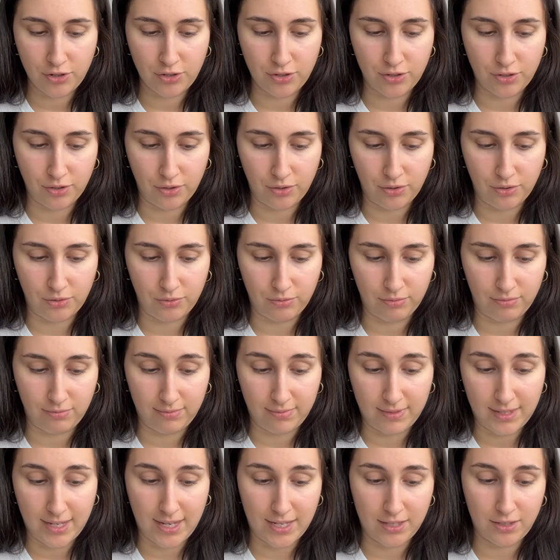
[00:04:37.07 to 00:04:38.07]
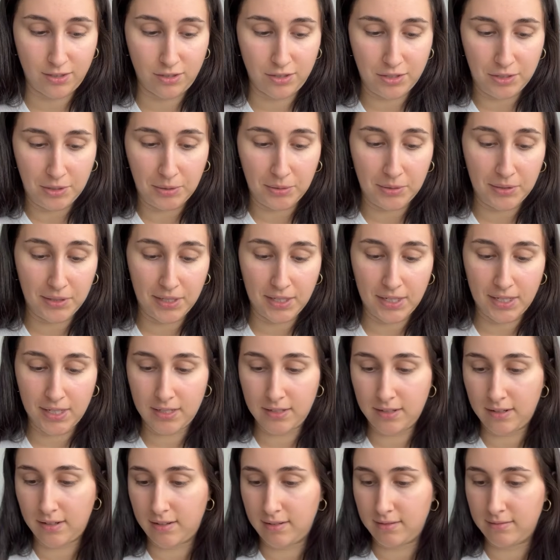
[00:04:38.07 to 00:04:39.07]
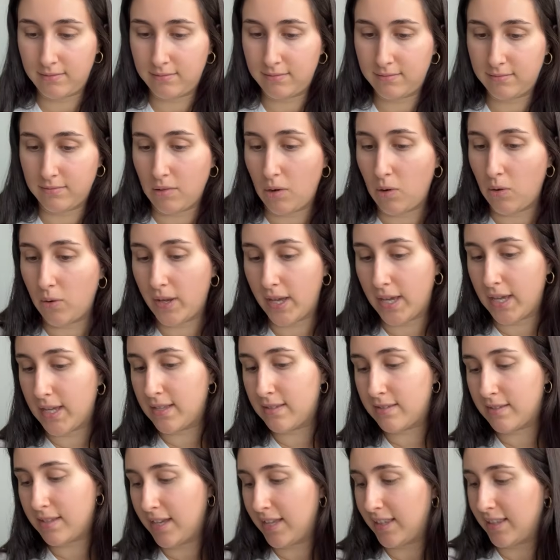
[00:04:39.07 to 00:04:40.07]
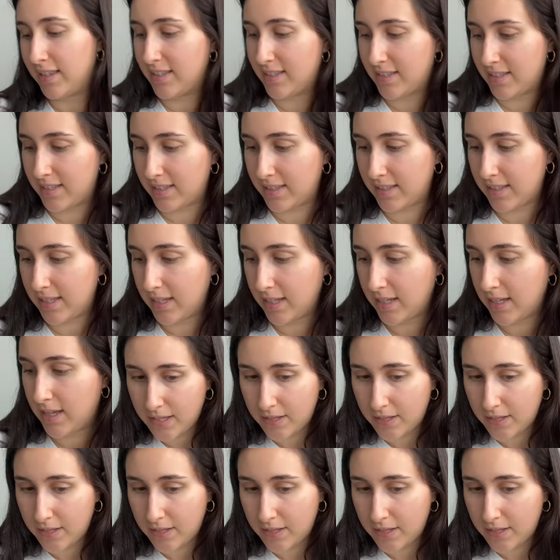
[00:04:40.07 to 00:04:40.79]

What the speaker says: So that's totally not okay stylistically.